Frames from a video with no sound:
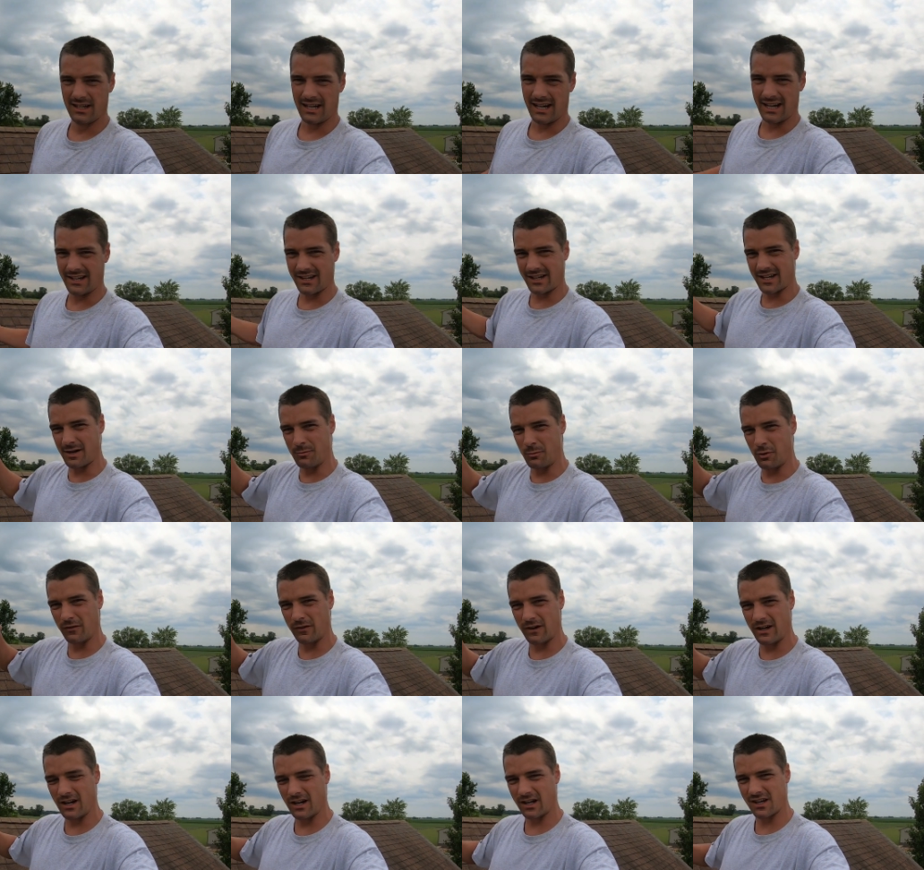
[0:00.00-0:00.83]
I had to
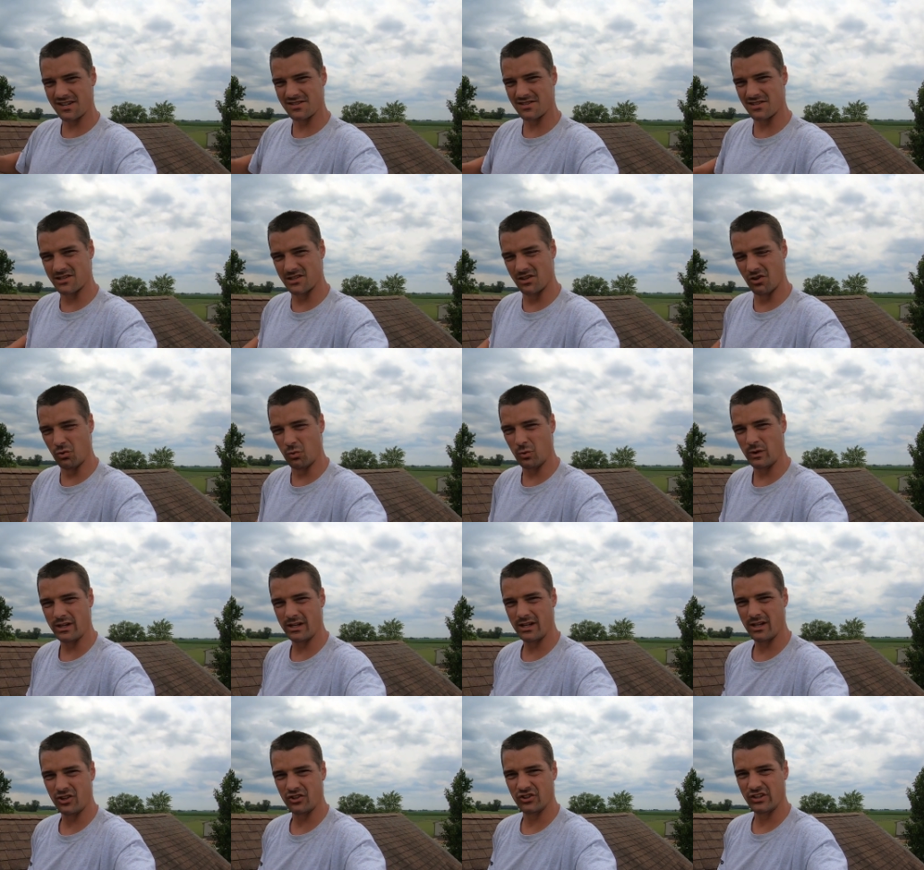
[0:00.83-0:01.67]
come over here because it's a little
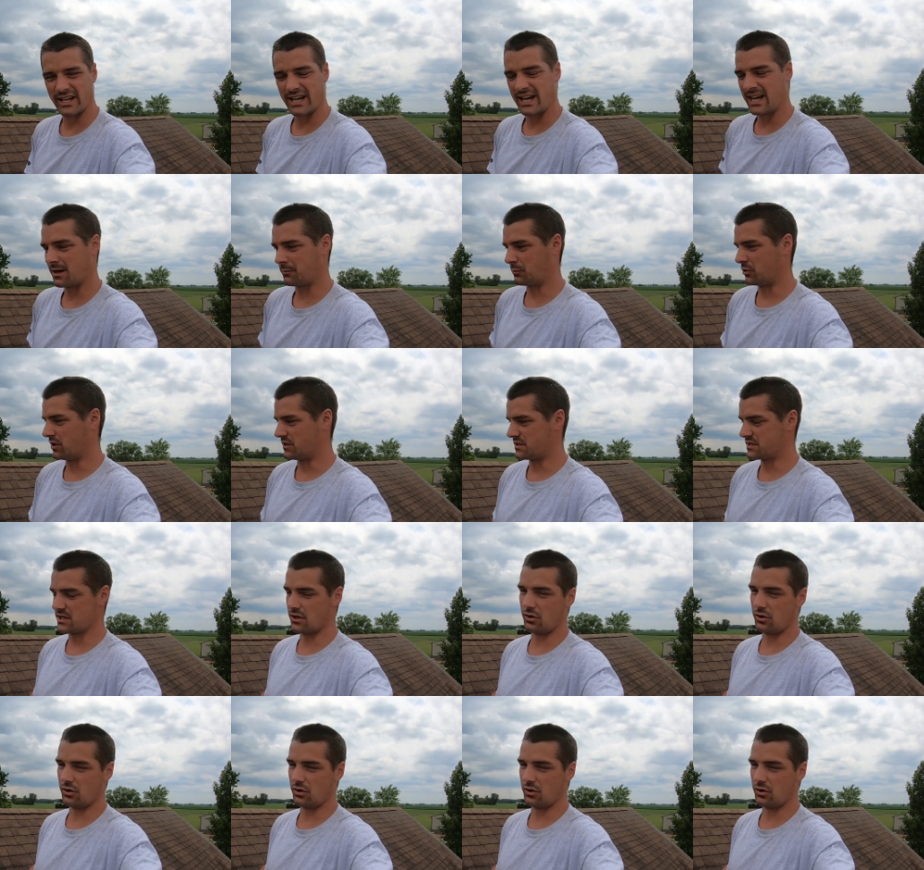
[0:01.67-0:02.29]
windy on the camera.